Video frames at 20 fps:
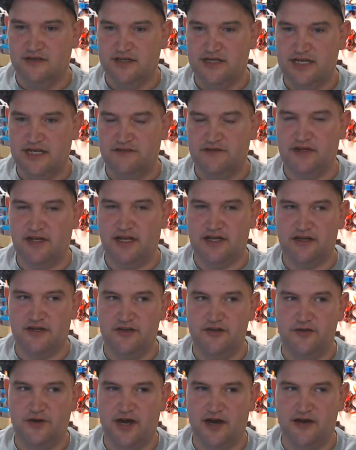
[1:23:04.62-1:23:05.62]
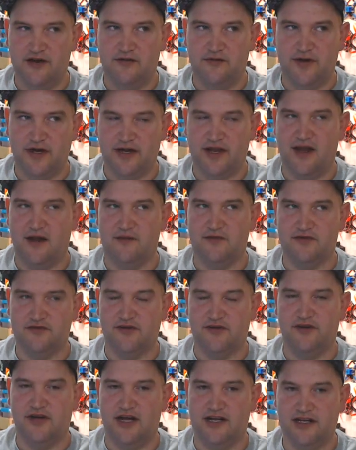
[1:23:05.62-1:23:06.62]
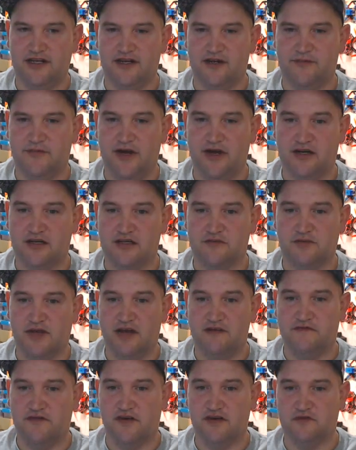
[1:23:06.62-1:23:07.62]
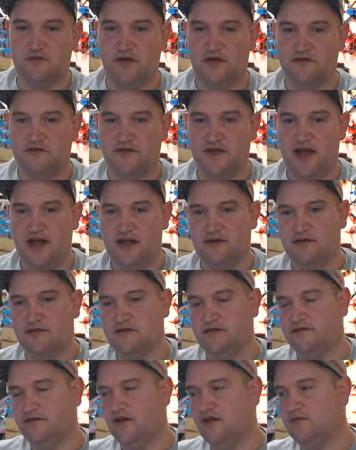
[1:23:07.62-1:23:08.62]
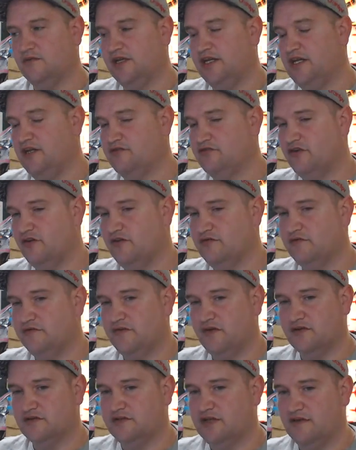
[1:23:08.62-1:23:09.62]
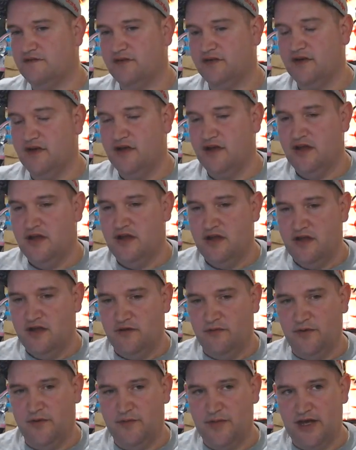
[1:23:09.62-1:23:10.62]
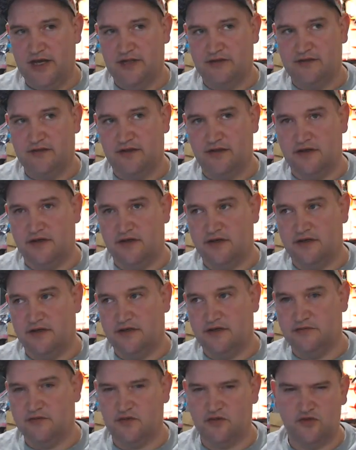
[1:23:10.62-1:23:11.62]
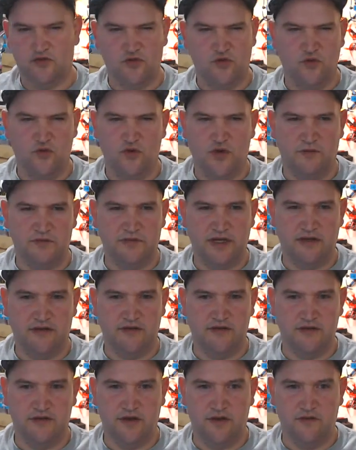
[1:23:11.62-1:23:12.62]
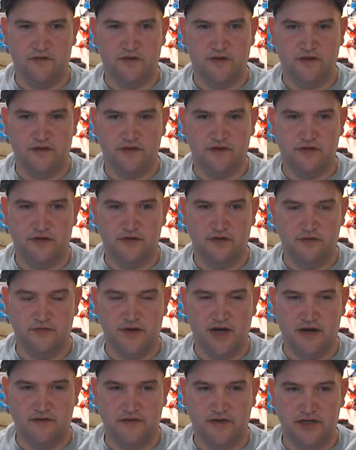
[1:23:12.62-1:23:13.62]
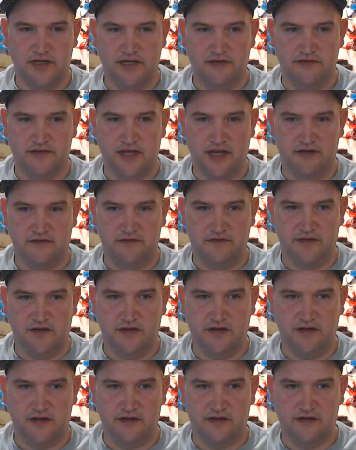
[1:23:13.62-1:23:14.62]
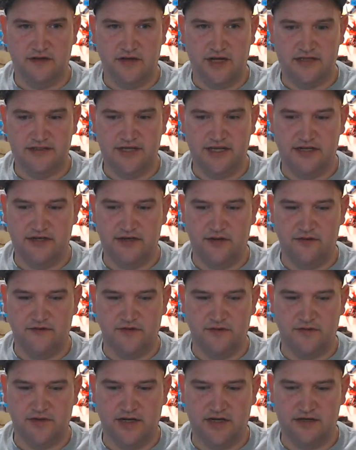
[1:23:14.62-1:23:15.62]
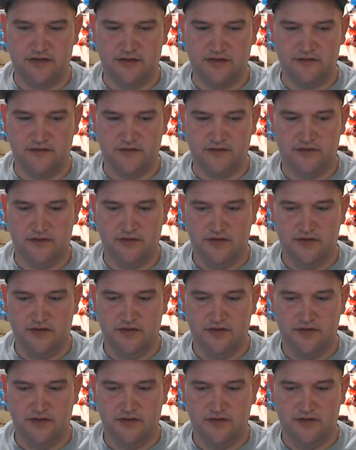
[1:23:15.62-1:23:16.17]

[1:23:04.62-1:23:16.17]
Even like a new area with my camera drone, I'd get up there. Because when I first went flown with E-Drone, first ever, we met at it was a school up there in Dover, or wherever he lives at. I say Dover, but not Dover.